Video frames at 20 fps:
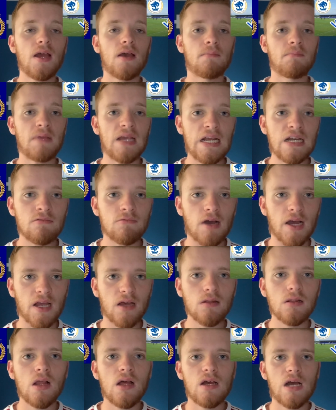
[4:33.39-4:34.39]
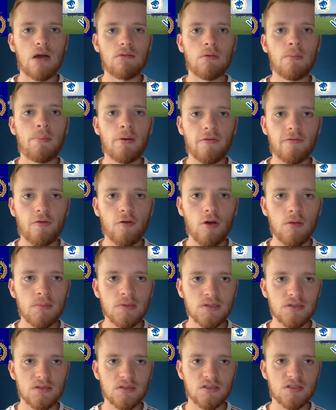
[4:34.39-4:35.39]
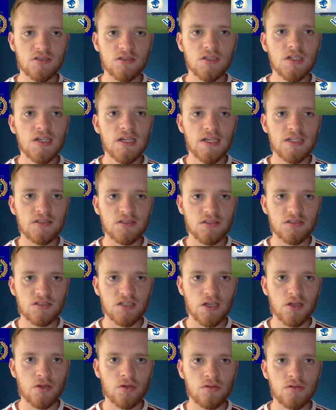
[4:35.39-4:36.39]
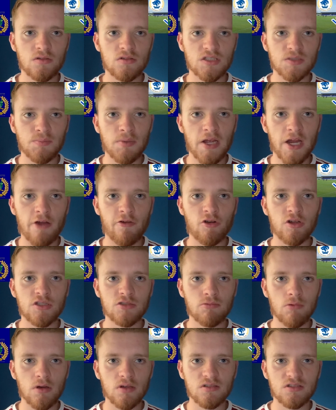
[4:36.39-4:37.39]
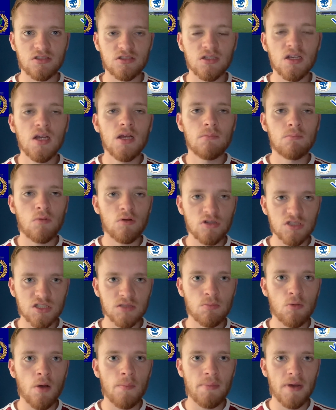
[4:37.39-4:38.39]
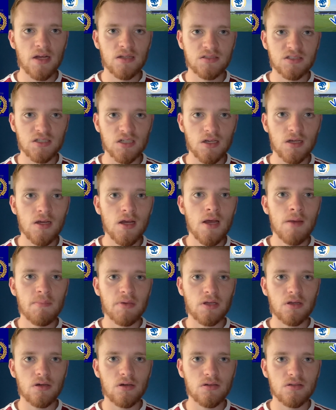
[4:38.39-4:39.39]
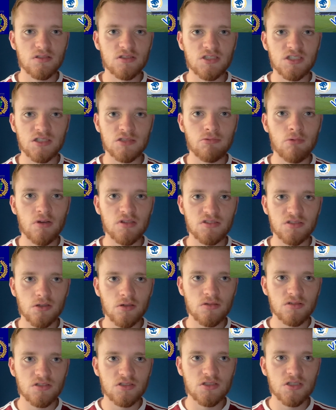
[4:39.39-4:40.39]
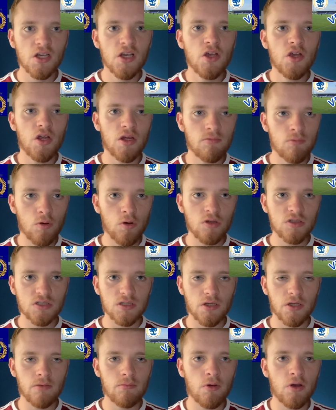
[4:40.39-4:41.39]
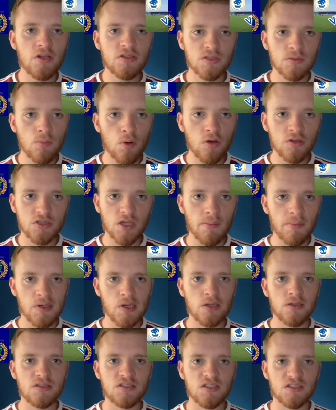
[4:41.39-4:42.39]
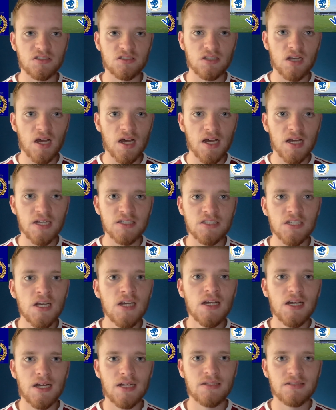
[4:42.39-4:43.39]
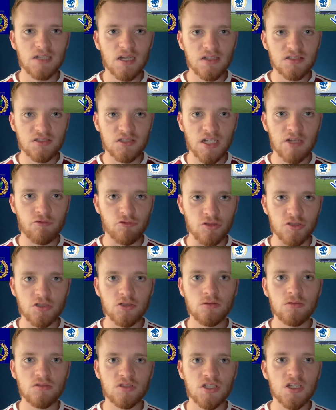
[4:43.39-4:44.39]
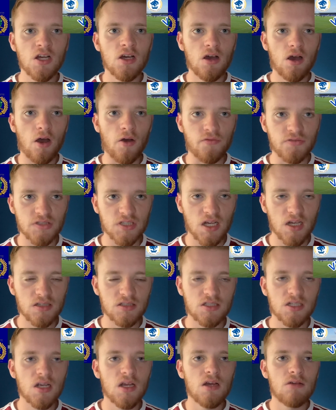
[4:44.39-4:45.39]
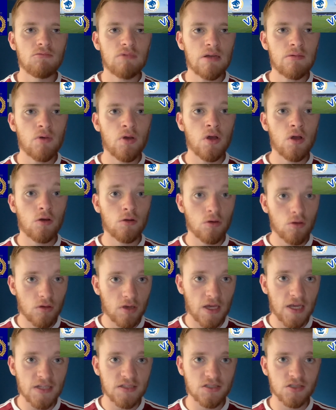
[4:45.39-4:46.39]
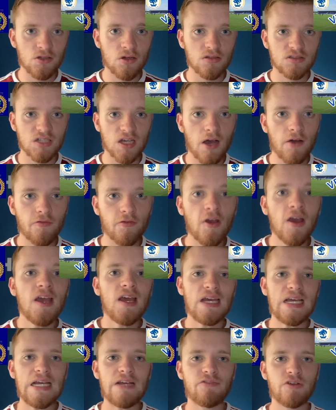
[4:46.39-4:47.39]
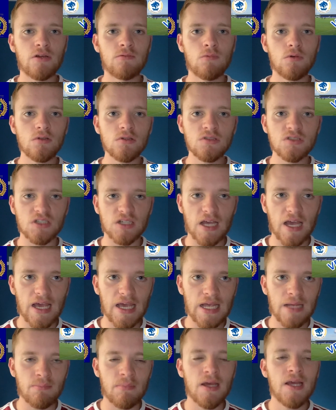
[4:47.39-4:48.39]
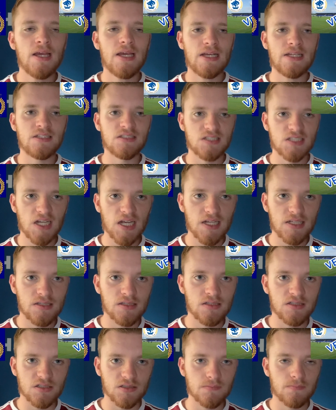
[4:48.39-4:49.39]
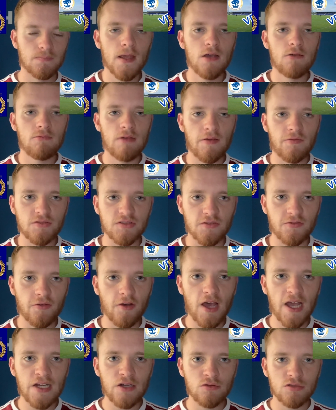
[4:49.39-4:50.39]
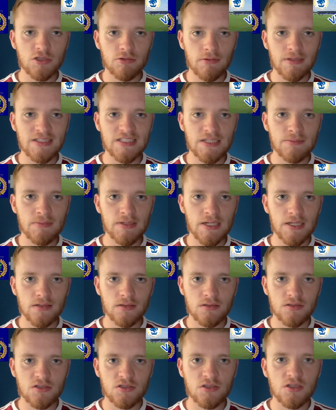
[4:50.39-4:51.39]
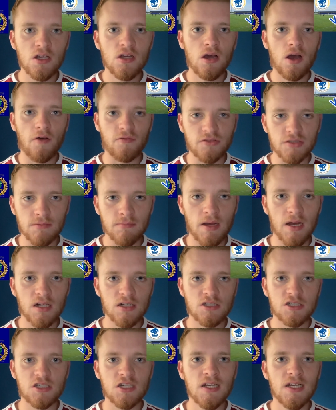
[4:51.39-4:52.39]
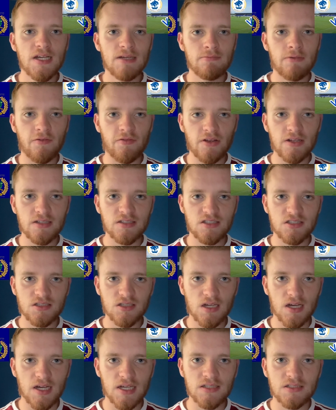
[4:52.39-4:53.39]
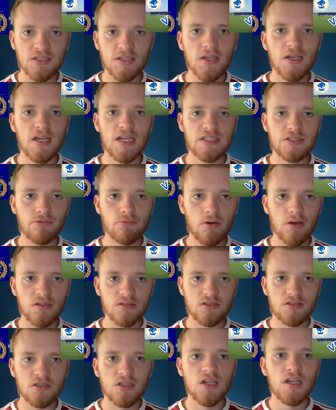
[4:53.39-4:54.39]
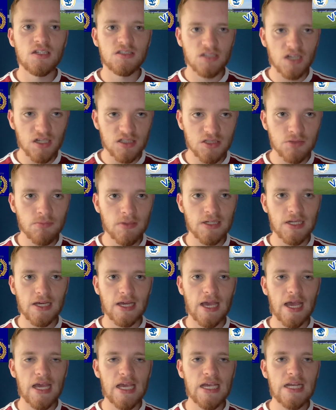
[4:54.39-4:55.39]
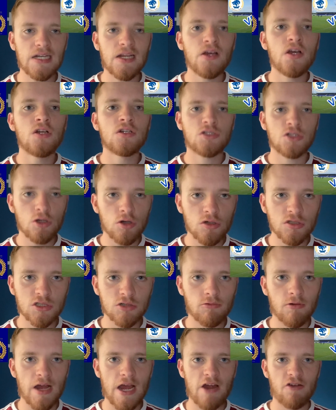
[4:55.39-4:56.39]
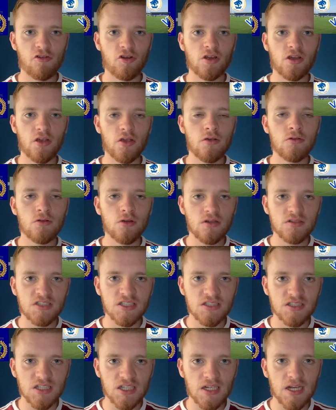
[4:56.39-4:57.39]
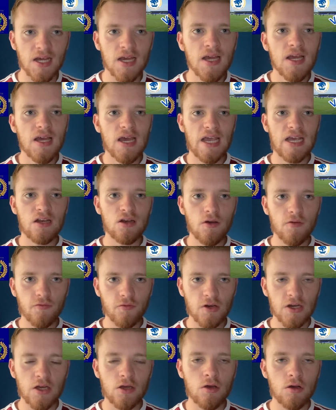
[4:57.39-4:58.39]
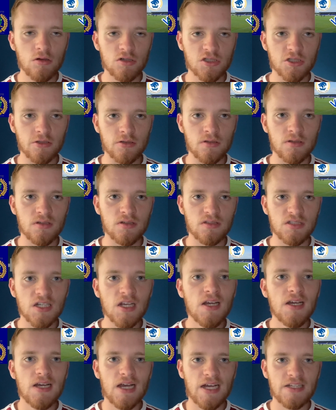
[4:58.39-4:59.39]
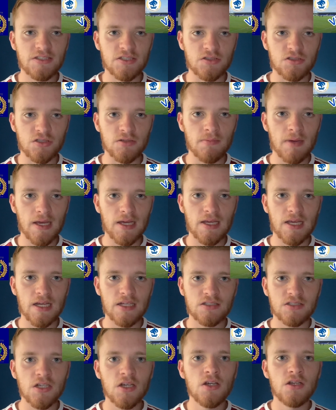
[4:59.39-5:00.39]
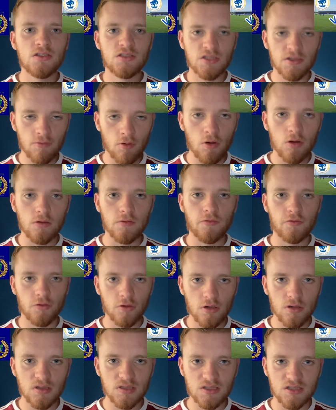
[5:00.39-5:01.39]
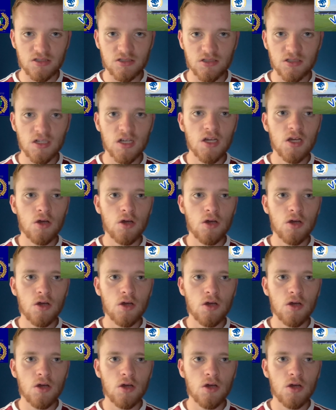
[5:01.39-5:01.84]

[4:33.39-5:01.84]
Meanwhile, our performance in the second period was much more better because it was us who were the more dominant side, and as a result of that, we were unlucky to not have even won the game in the end. With the final 20 minutes of the match within sight, it was that man again, George Waring, who nodded in a lovely cushioned header to make it 2-2 for us.